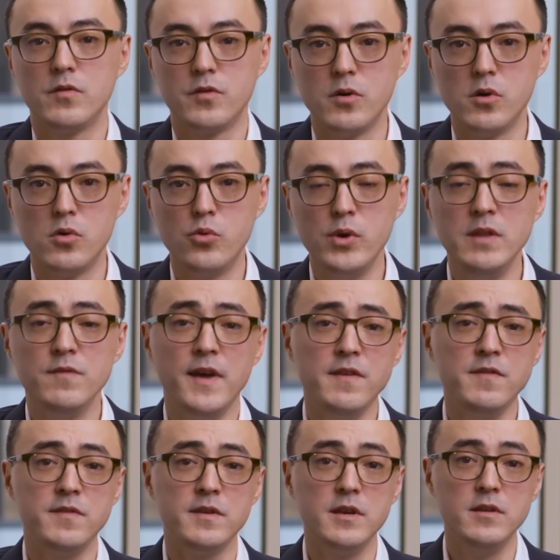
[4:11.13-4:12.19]
So we
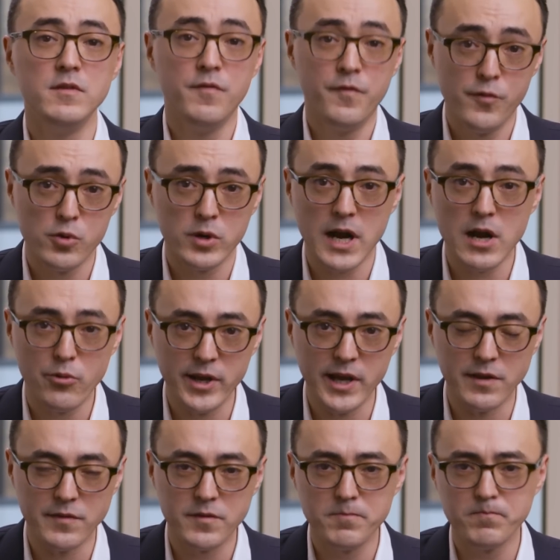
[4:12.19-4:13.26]
invest in four
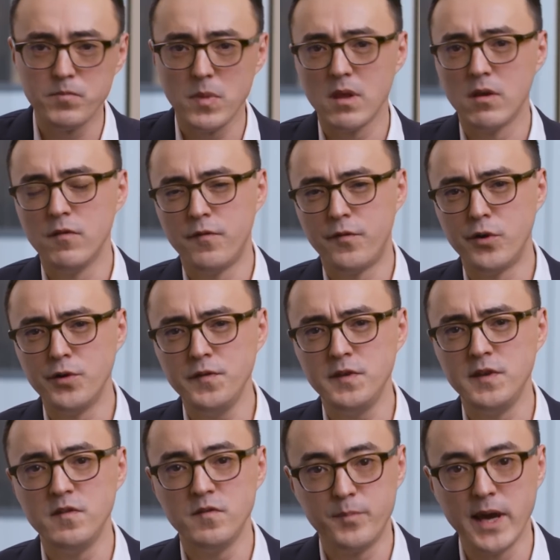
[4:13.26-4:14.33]
areas. First
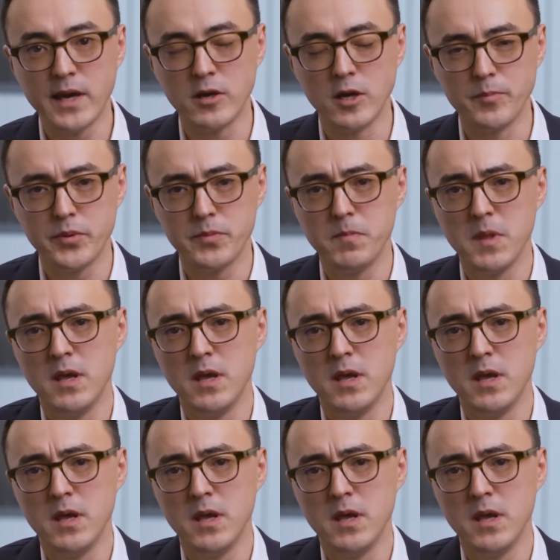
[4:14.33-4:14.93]
is backup.